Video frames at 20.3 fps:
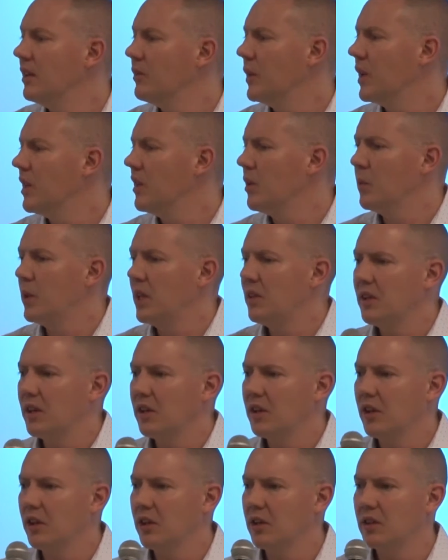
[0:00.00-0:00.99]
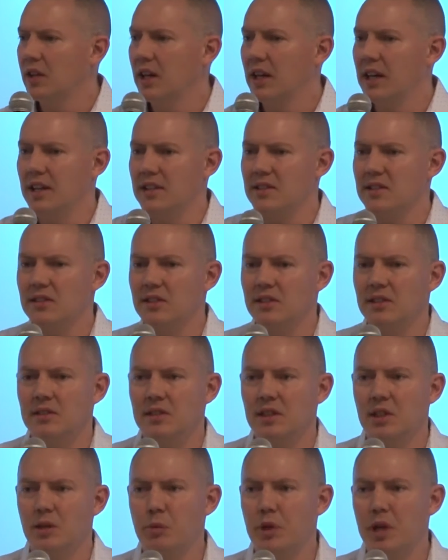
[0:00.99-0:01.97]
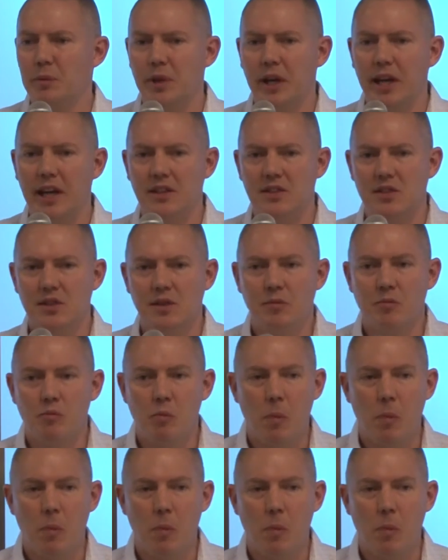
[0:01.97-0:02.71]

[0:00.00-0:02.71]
are the We Think Code guys? Can you put up your hands?